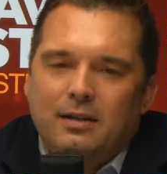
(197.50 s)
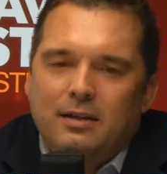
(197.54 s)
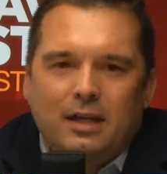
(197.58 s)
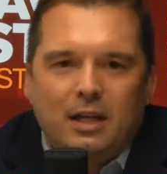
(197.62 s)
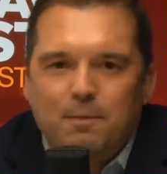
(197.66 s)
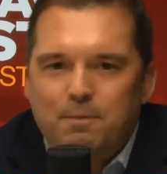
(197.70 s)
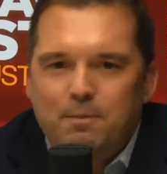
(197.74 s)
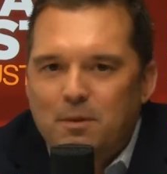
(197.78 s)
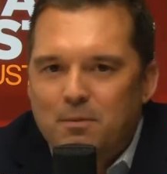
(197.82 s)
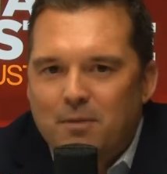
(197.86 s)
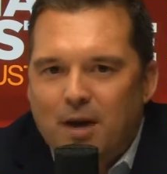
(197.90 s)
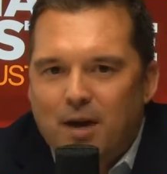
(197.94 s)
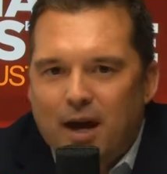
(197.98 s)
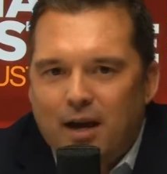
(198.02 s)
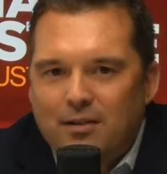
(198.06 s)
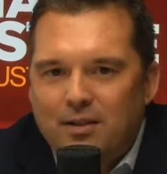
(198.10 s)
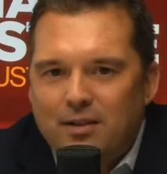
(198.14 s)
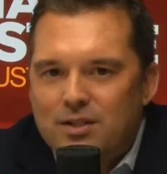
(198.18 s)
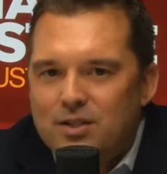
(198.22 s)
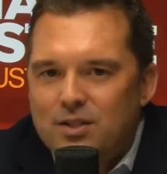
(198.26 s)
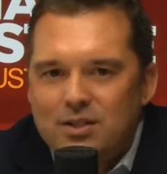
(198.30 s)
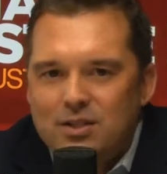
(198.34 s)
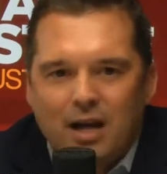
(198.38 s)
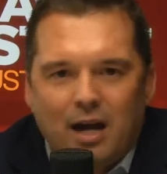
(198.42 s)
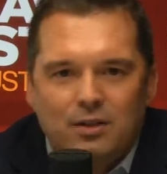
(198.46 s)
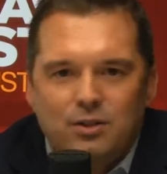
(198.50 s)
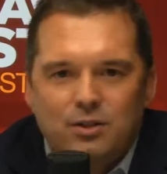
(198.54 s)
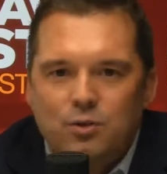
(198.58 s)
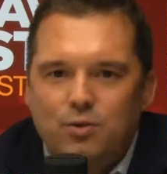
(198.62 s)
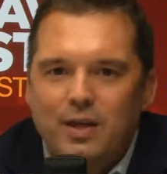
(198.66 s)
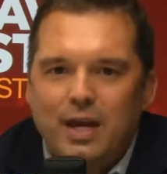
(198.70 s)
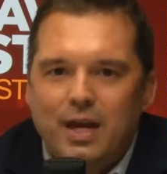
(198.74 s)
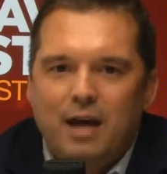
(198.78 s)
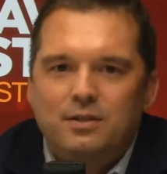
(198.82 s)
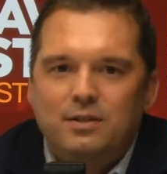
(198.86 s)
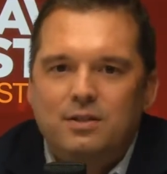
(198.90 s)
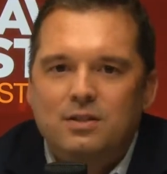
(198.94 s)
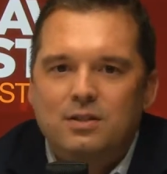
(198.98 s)
Keep in mind, this is not
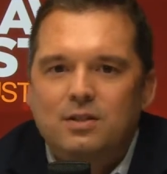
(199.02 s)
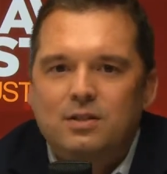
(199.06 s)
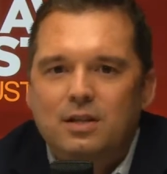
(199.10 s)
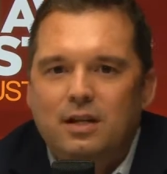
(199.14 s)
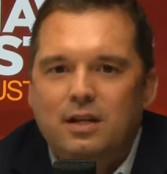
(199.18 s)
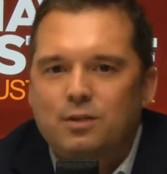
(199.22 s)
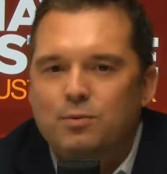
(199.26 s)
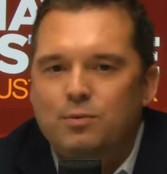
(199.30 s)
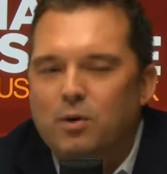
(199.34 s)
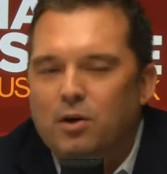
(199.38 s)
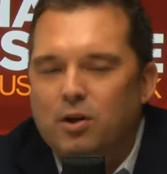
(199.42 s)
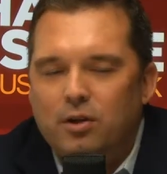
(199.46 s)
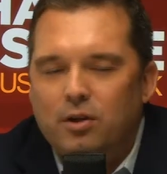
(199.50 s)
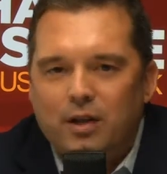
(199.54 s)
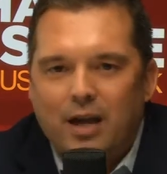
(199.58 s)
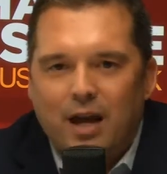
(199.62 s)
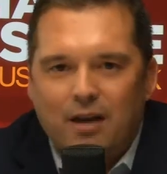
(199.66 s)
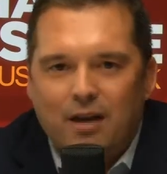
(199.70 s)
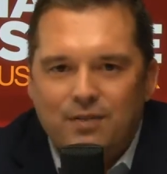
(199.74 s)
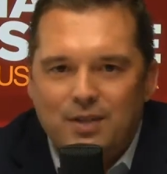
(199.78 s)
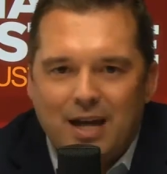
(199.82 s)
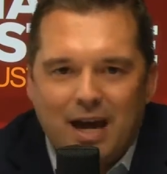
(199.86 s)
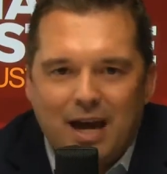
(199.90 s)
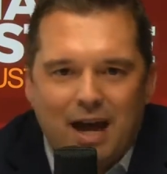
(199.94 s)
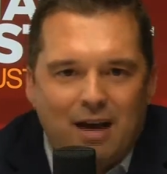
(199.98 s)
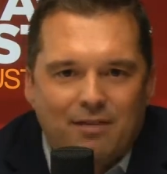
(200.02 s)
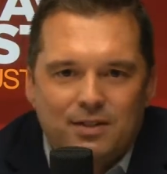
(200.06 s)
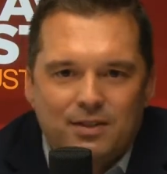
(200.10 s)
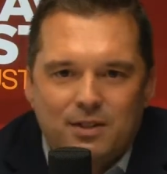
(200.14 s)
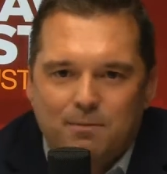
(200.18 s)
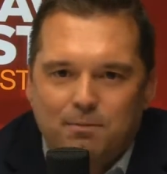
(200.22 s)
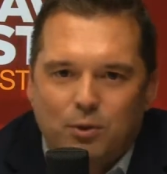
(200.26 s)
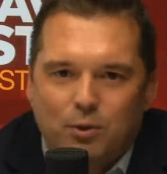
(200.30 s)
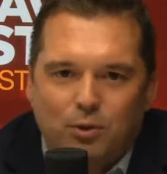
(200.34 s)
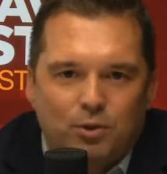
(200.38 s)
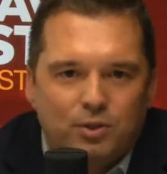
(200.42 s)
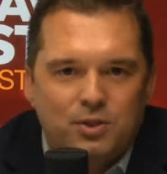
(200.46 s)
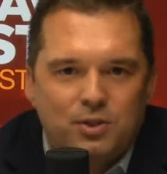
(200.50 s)
2006 where all you have to have is
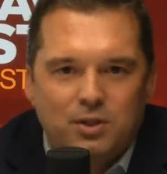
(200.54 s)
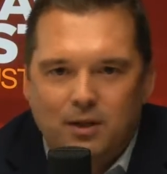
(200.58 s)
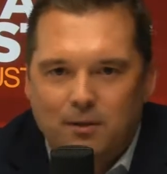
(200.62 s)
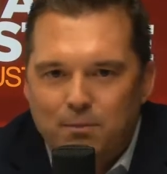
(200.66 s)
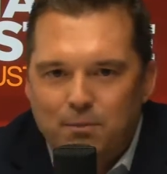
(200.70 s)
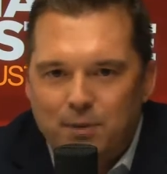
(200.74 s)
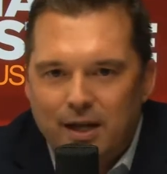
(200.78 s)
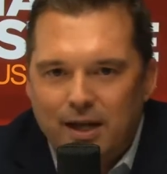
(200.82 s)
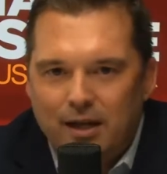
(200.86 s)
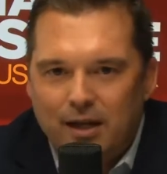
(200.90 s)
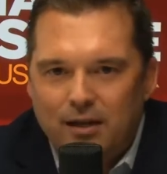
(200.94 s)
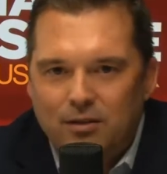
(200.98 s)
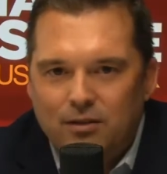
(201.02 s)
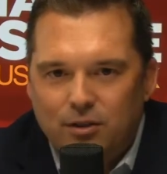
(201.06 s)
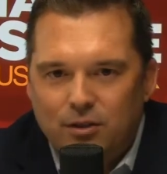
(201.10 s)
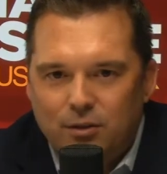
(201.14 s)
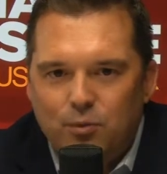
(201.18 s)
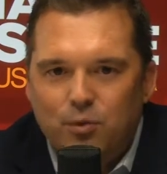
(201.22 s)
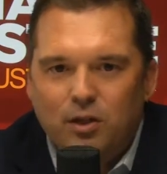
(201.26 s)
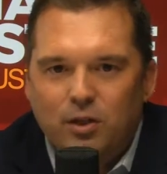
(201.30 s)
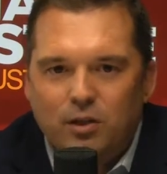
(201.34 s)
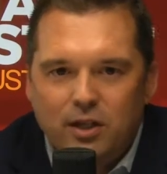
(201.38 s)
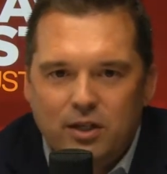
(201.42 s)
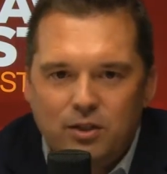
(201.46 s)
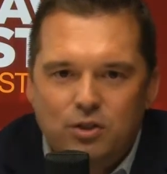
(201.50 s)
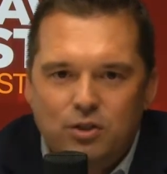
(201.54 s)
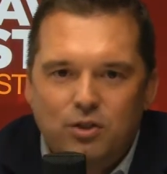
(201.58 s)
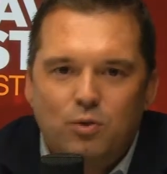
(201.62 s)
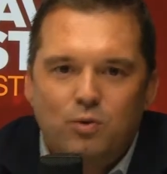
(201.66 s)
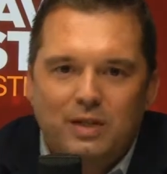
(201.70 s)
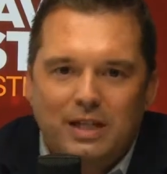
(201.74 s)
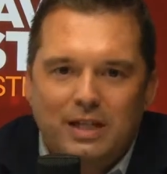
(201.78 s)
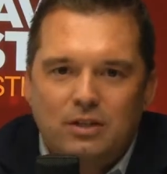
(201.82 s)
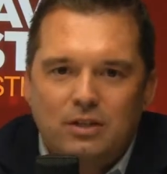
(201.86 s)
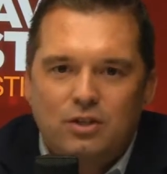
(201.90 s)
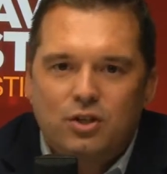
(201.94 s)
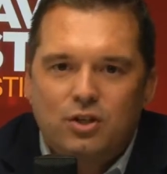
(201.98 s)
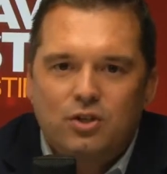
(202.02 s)
a pulse and a pen. You really do
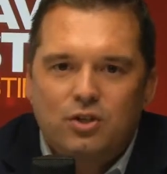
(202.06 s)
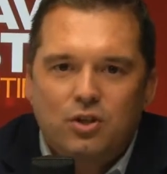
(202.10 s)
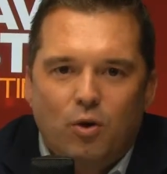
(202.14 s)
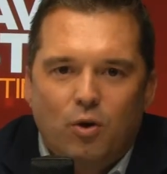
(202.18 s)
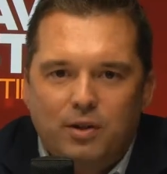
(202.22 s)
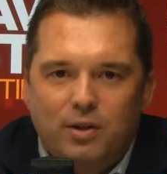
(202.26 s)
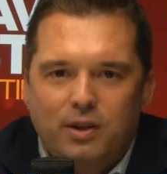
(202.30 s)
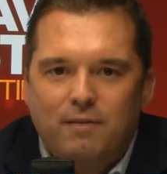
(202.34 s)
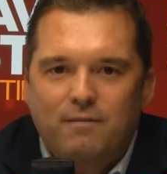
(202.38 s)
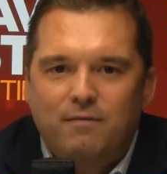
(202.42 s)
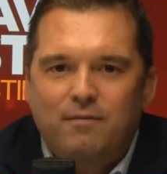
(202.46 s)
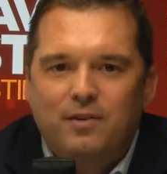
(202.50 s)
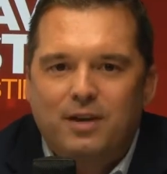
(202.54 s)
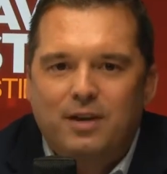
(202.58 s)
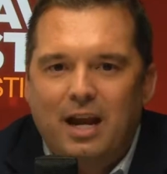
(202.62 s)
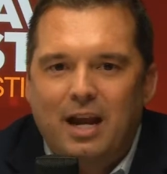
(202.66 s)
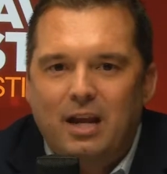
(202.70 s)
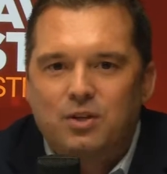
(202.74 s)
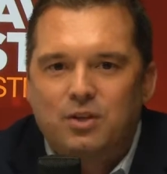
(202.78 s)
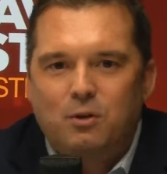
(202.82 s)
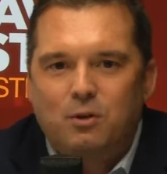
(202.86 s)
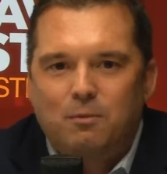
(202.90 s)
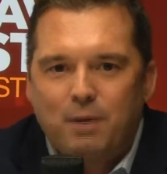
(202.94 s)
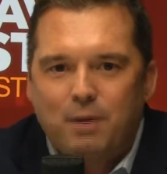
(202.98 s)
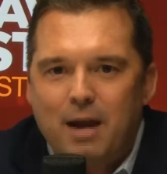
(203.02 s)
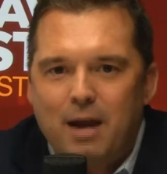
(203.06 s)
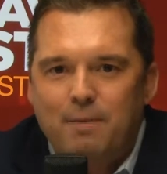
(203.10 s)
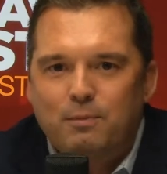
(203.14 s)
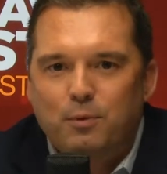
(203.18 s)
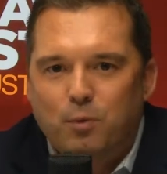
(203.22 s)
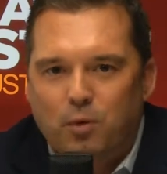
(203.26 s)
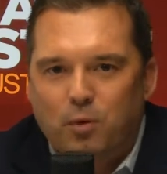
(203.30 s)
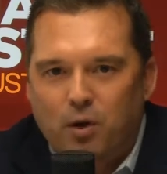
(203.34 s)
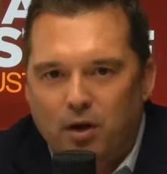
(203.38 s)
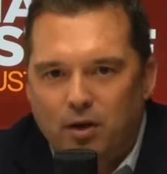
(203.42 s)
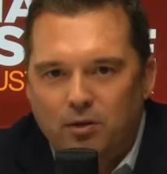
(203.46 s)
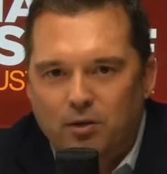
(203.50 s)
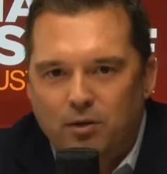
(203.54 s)
need to show them financial
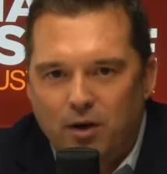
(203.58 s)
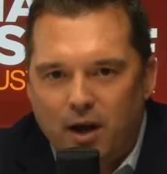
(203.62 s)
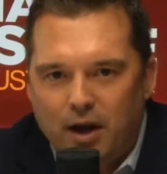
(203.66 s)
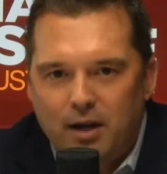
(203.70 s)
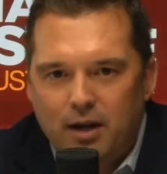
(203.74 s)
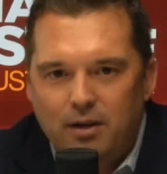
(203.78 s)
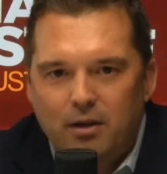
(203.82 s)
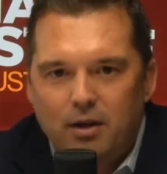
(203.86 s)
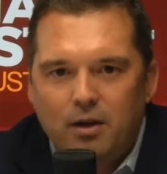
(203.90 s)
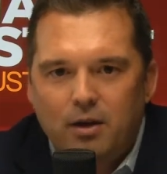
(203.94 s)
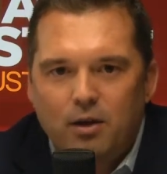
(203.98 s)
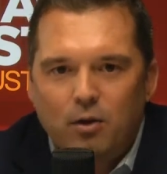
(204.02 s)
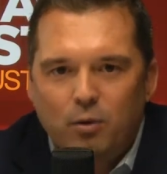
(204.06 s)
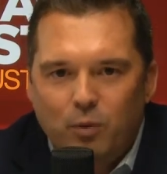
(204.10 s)
paperwork, right?